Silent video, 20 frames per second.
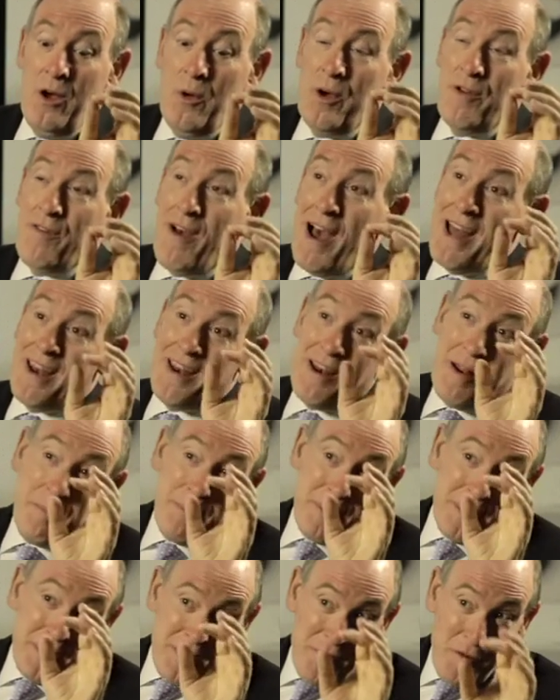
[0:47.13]
We've had an
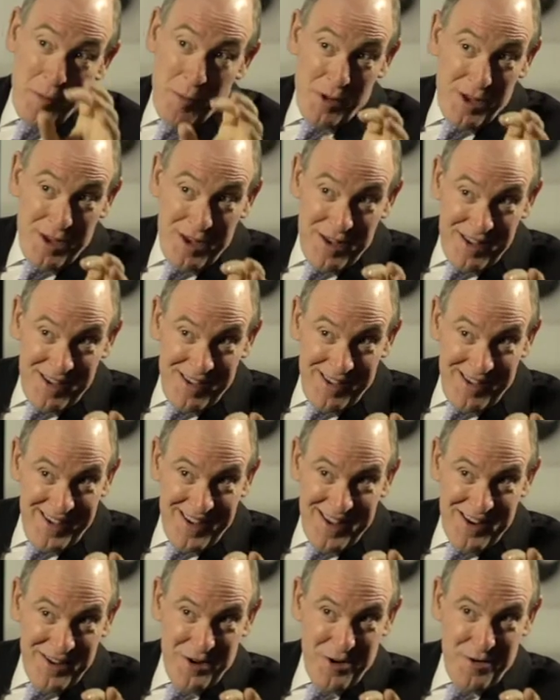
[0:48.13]
unbelievable year
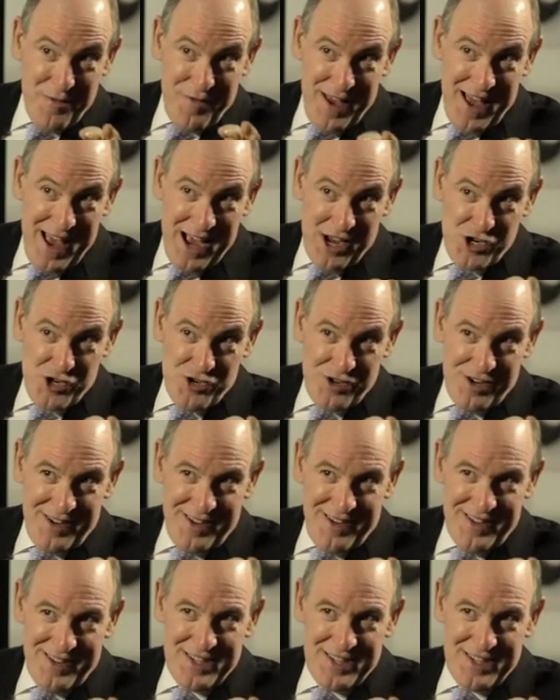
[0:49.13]
in Ogilvy Action,